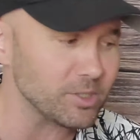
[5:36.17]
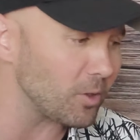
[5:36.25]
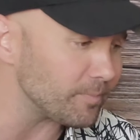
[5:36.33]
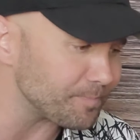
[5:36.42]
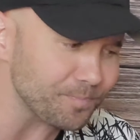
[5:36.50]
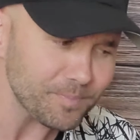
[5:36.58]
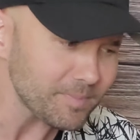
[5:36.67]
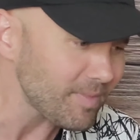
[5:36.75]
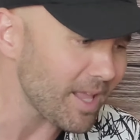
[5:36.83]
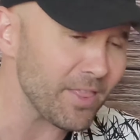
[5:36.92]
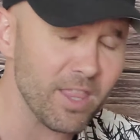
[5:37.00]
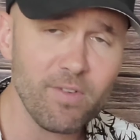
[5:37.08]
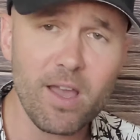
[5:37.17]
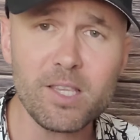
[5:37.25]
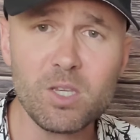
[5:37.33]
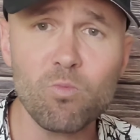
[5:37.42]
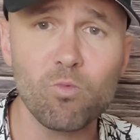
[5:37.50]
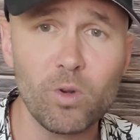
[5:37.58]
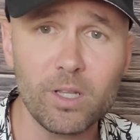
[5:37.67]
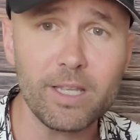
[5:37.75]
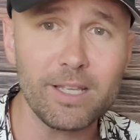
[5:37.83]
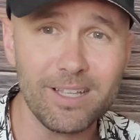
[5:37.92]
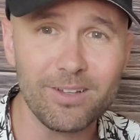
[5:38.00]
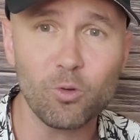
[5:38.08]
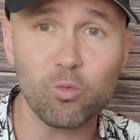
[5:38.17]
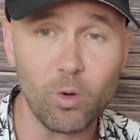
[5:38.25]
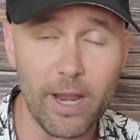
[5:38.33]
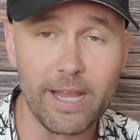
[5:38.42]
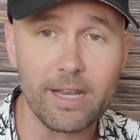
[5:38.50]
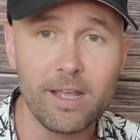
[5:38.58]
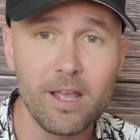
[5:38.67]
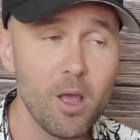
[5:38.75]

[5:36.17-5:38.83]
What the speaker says: So they've got some really great